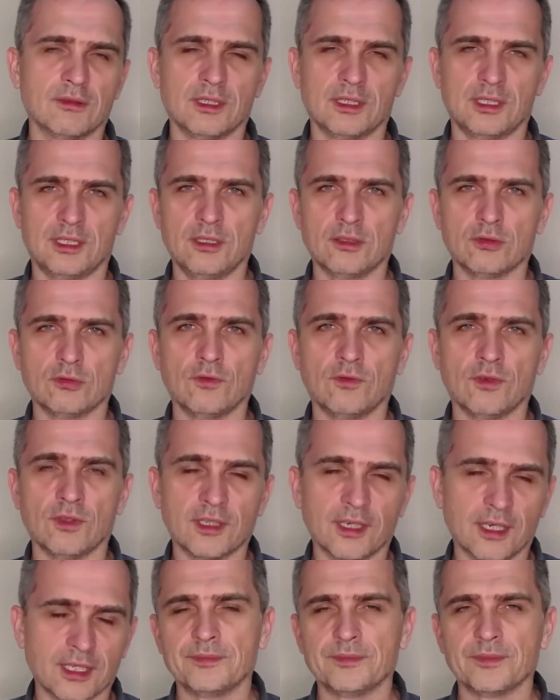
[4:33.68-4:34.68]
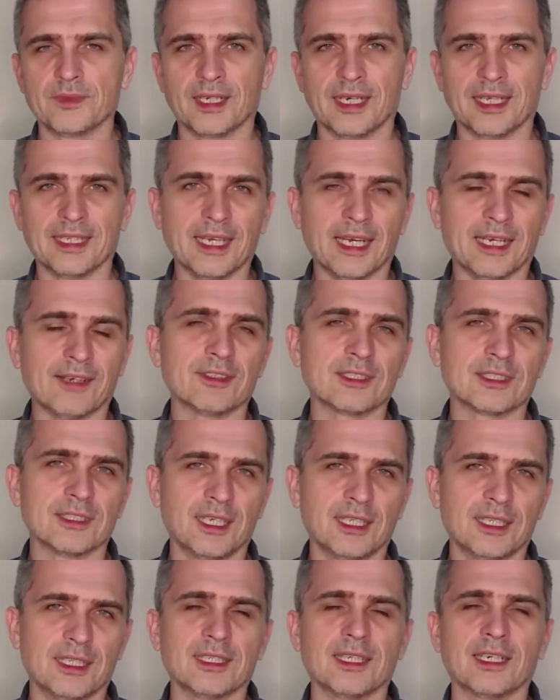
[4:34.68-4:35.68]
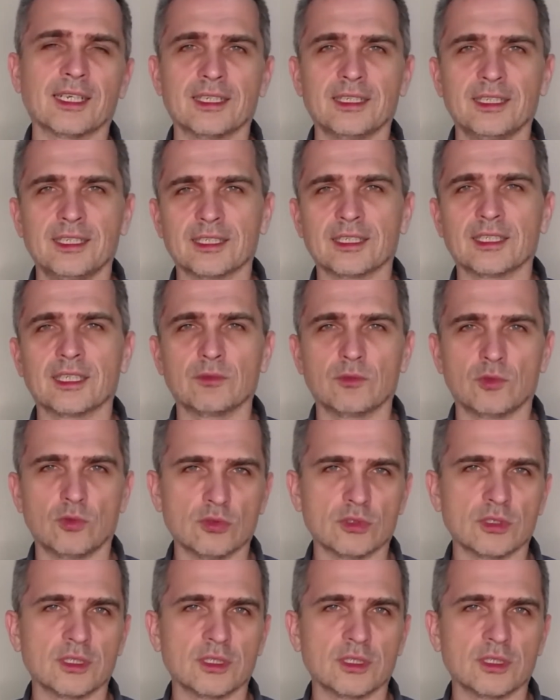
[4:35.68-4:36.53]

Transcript: In fact, Kiev is waging war,